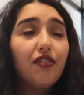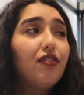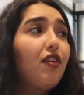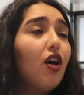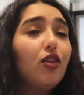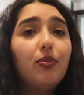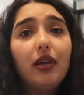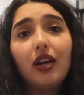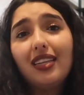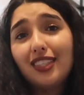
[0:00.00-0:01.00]
Follow me
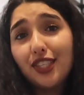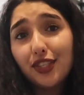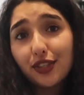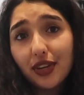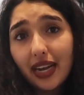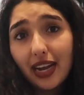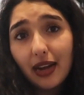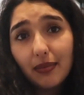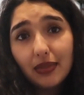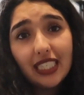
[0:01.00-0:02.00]
on
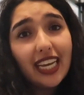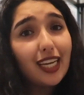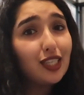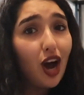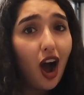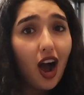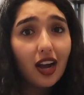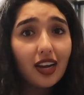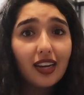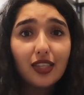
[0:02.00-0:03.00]
Instagram, TikTok,
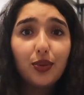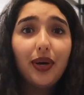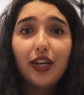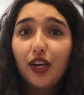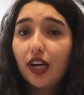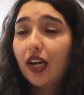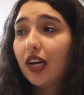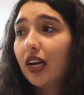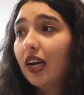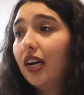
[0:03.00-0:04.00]
Twitter,
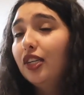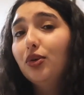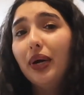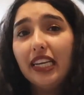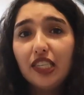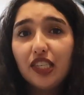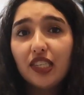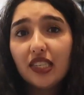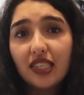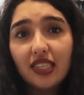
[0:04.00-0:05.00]
Twitch.
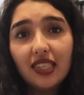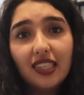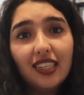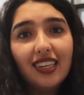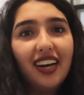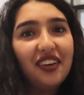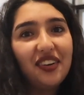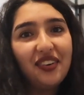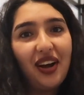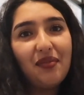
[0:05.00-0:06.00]
I don't
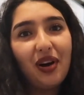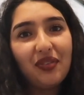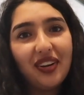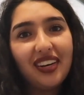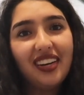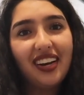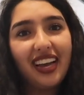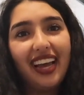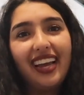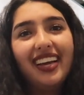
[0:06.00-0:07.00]
know, I'm on one.
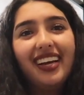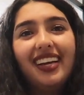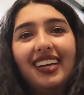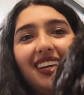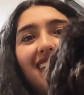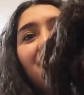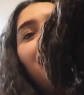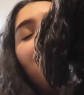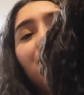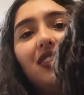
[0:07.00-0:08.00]
Okay.
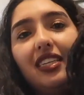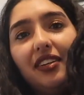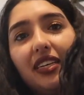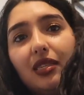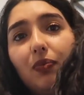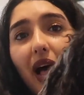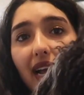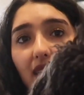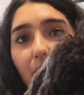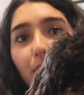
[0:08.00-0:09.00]
Follow Sirius
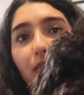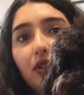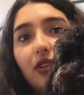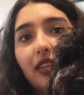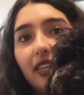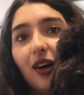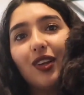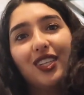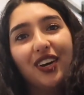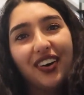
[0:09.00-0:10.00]
Black, the poodle. He
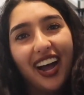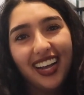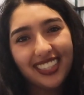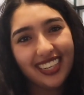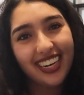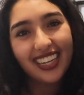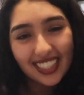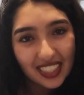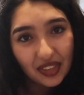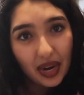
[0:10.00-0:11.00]
also has an
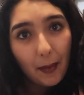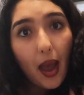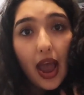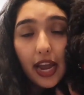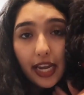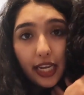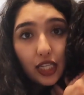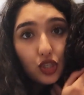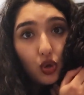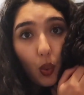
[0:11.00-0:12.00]
Instagram. He
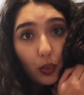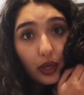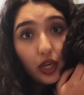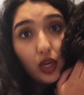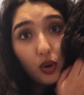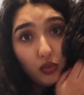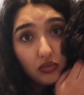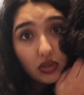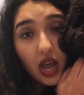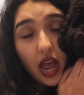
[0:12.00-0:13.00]
is so cute.
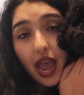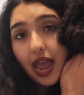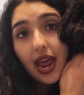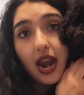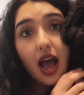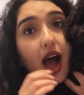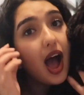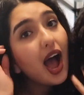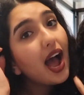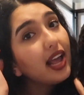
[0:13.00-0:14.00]
And
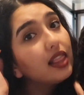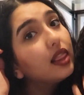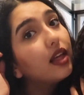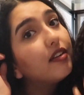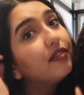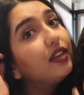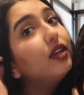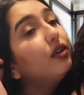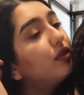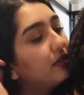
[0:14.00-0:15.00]
I love
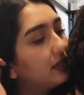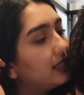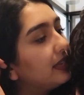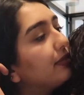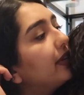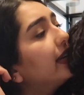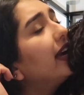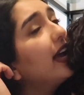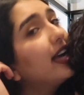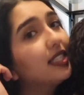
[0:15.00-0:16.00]
you,
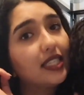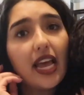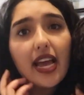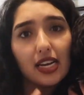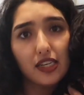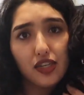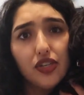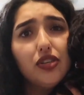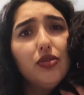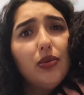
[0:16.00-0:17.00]
Sirius, and
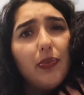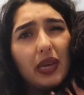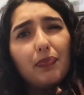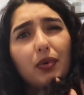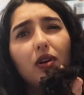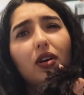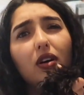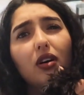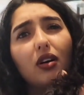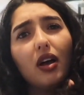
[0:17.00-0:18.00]
you
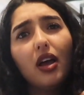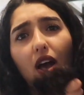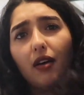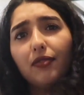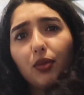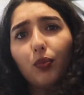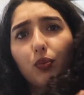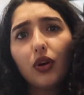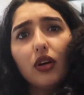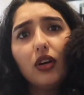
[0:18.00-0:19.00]
people of the
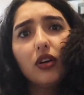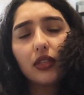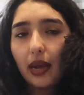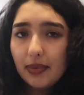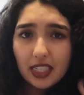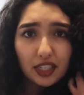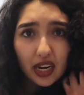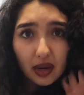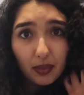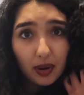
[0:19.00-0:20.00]
world. I miss
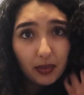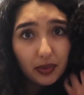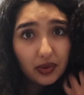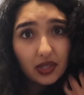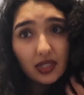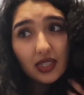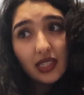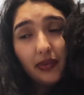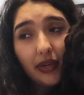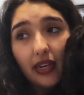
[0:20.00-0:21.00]
Jenna Marbles. Does
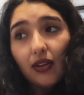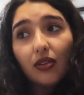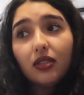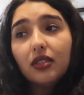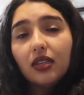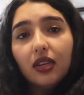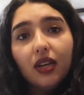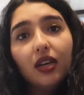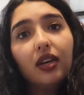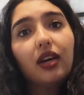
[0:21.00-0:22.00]
anybody else?
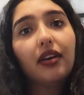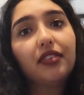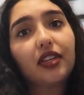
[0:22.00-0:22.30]
I have to